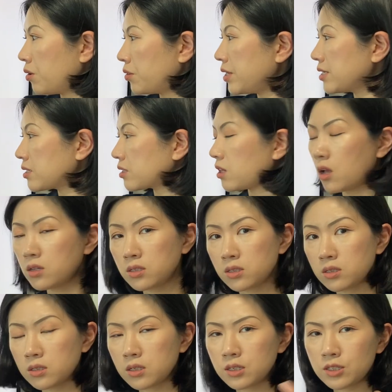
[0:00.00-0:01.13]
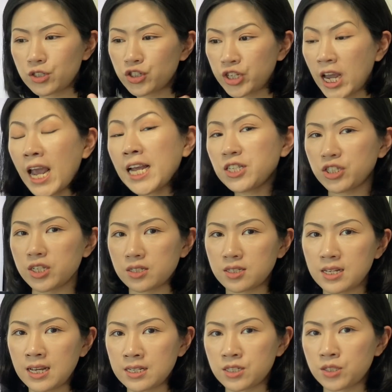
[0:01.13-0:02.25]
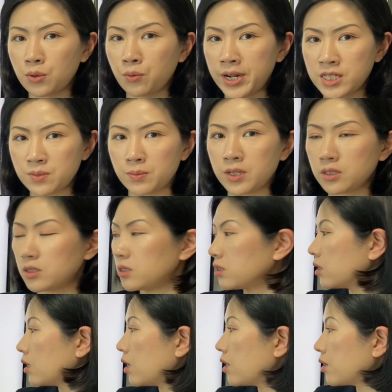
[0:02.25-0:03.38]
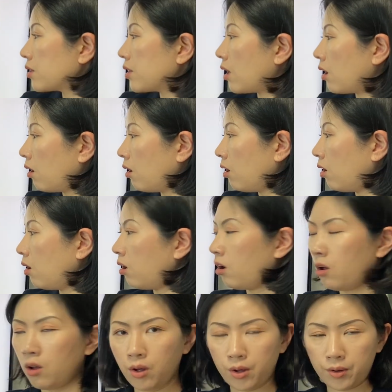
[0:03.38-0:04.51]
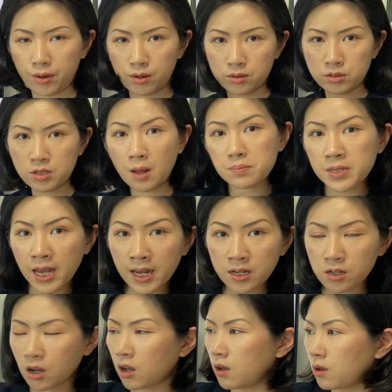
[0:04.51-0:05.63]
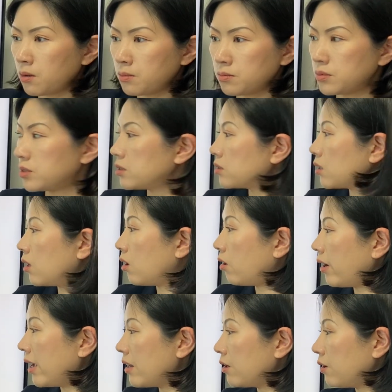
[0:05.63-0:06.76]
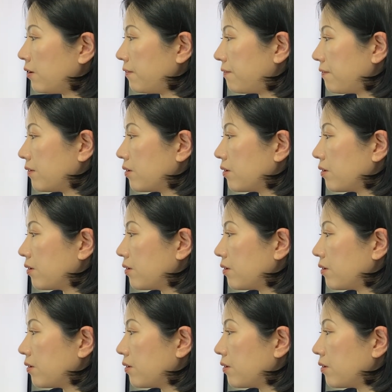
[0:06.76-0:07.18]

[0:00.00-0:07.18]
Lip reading: this clause changes its arrangement. The subject comes ahead of,